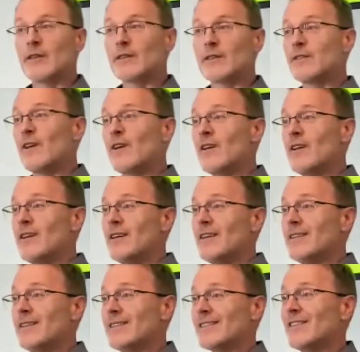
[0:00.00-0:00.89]
the sun
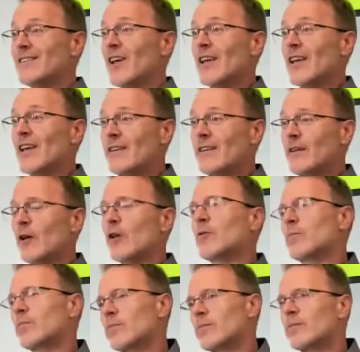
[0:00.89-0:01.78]
is
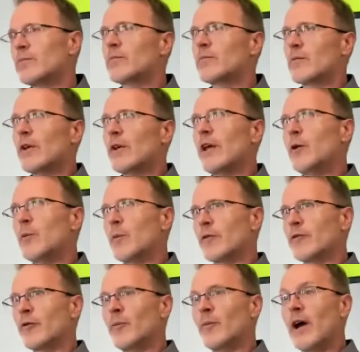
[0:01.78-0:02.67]

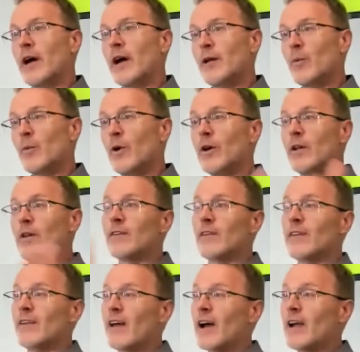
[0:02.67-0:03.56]
anywhere from 91
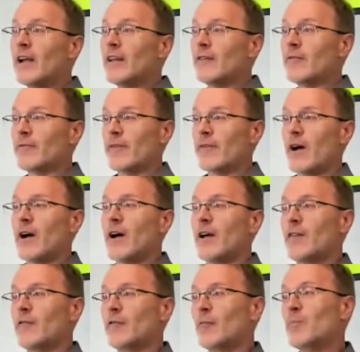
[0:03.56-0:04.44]
to
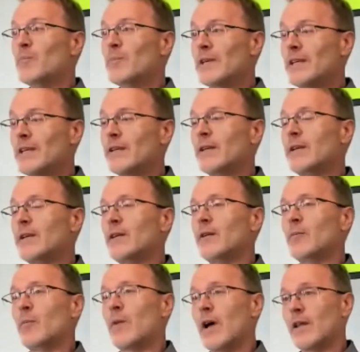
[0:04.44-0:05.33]
95
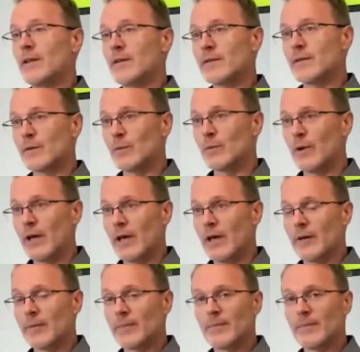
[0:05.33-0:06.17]
million miles away.